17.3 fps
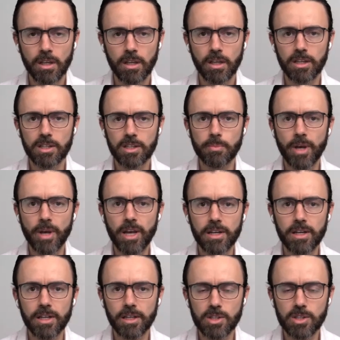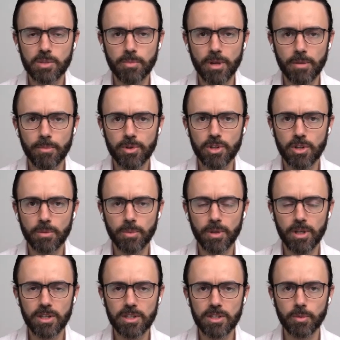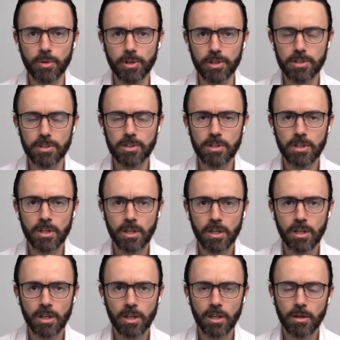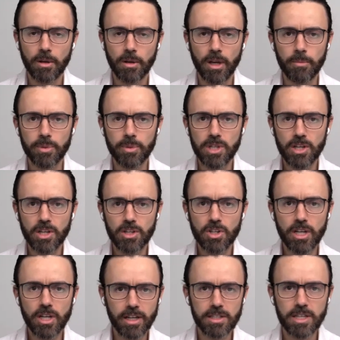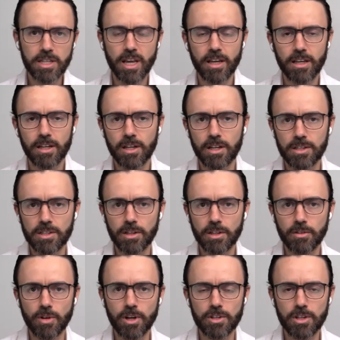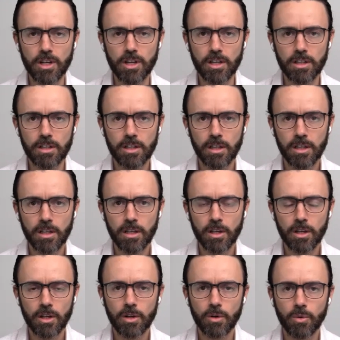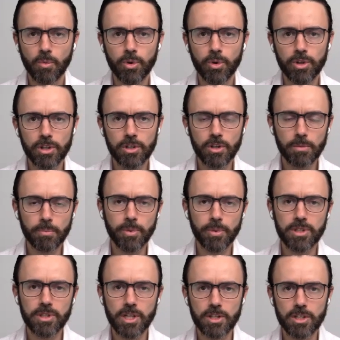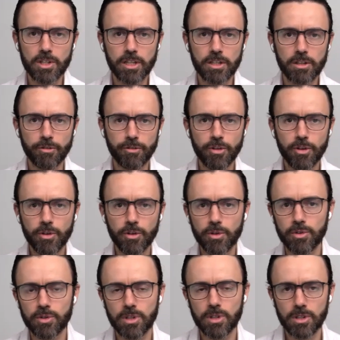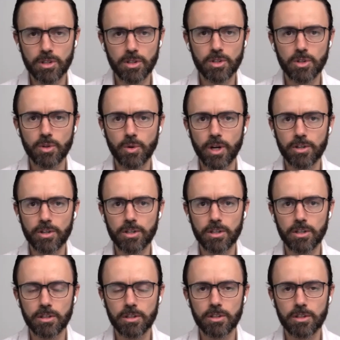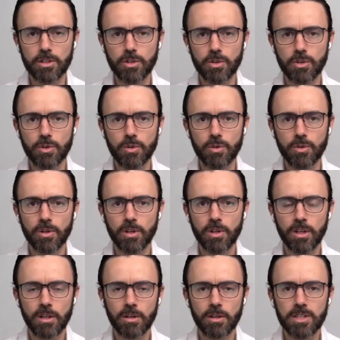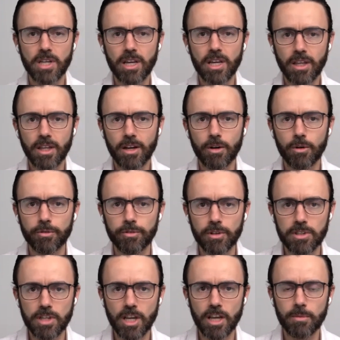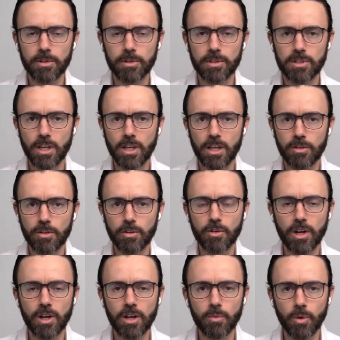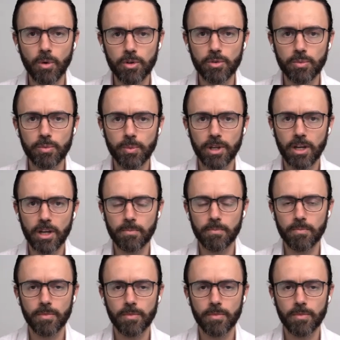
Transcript: expanding its membership eastwards and potentially antagonizing Russia? Would it not potentially diffuse the situation to take that off the table, to say Ukraine won't become